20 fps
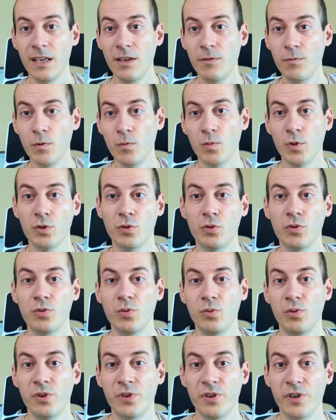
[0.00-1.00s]
If you want to
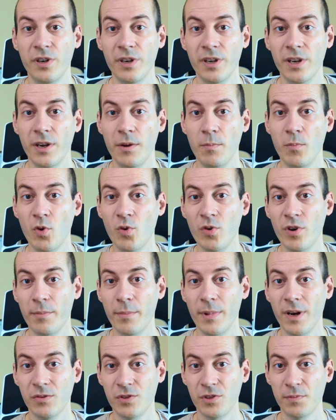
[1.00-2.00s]
learn more
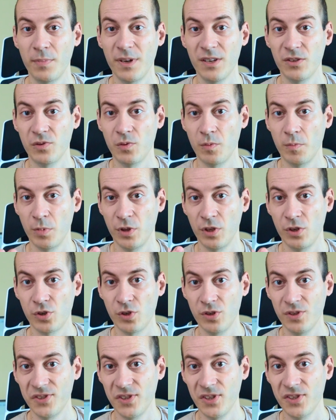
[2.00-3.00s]
about spaced
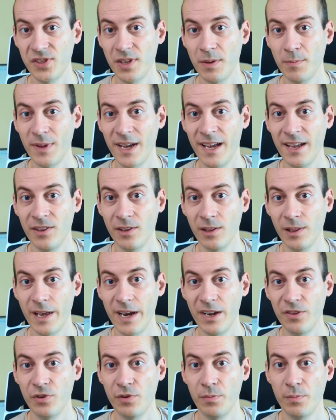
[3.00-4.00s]
repetition system and
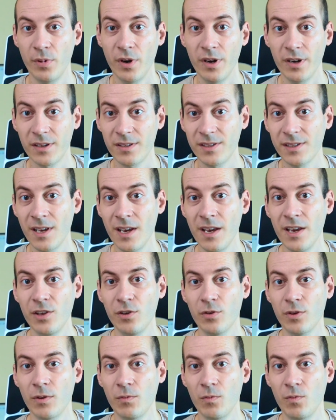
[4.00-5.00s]
lighter box,
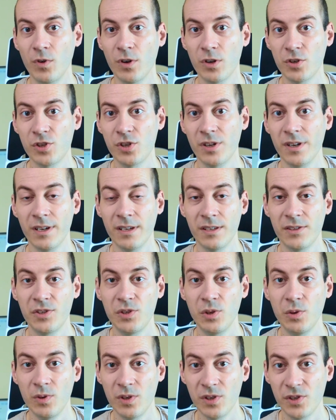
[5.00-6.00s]
you can watch a
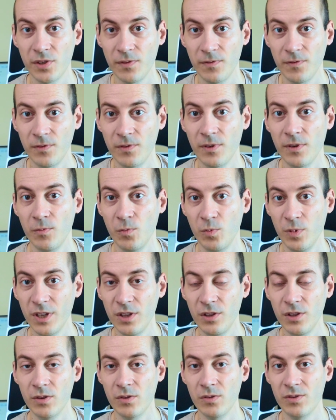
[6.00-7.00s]
series of
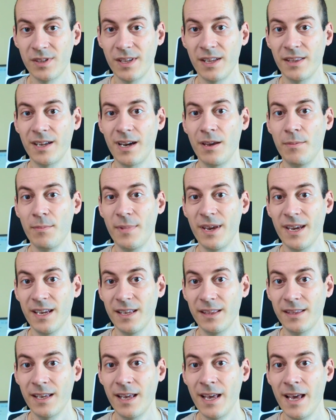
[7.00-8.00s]
videos that I
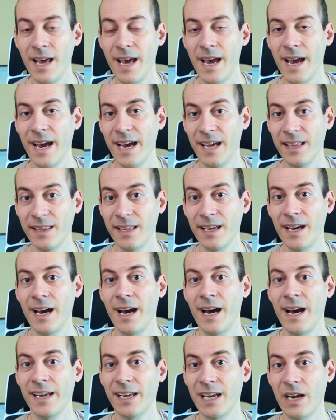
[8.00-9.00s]
made, and
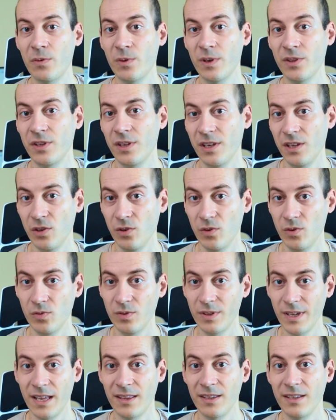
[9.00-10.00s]
I guarantee you
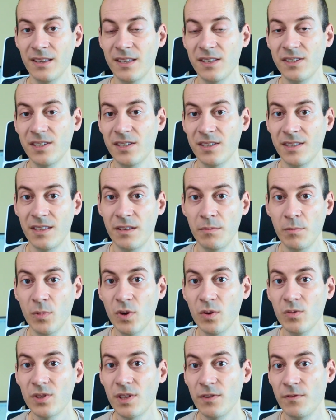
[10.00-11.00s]
that this is the
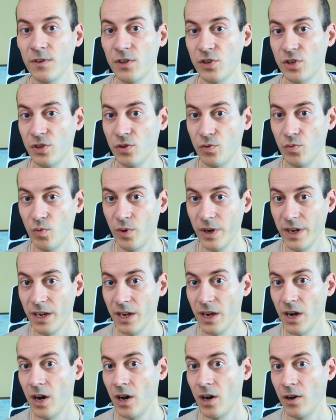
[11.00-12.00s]
most efficient
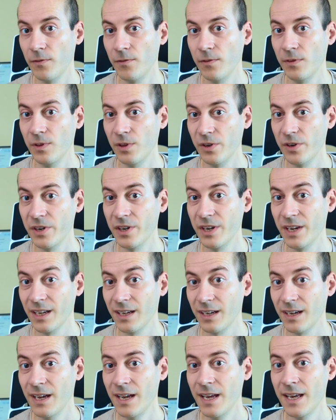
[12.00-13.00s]
way of learning
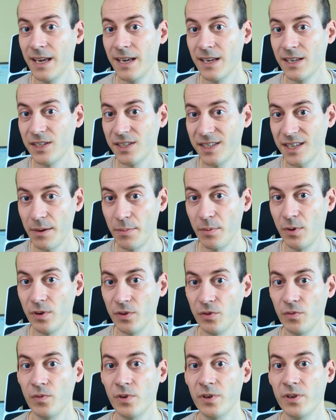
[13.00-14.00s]

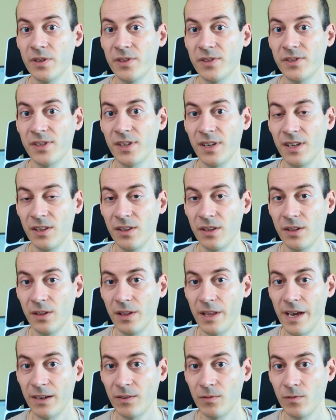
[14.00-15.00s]
separate words in the
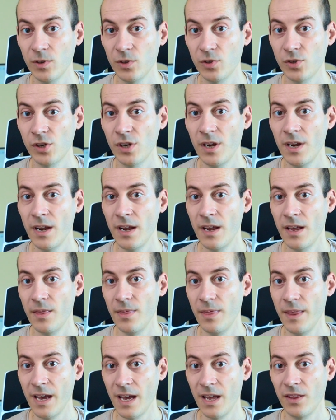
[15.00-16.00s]
language
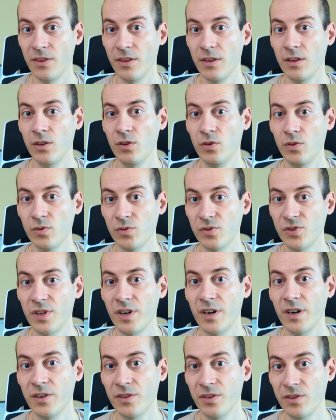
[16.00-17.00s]
that you
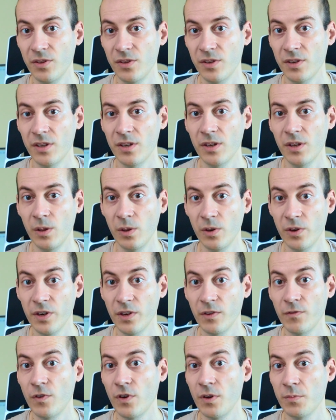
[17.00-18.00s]
started learning
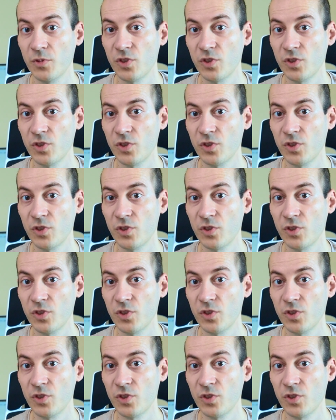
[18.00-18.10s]
from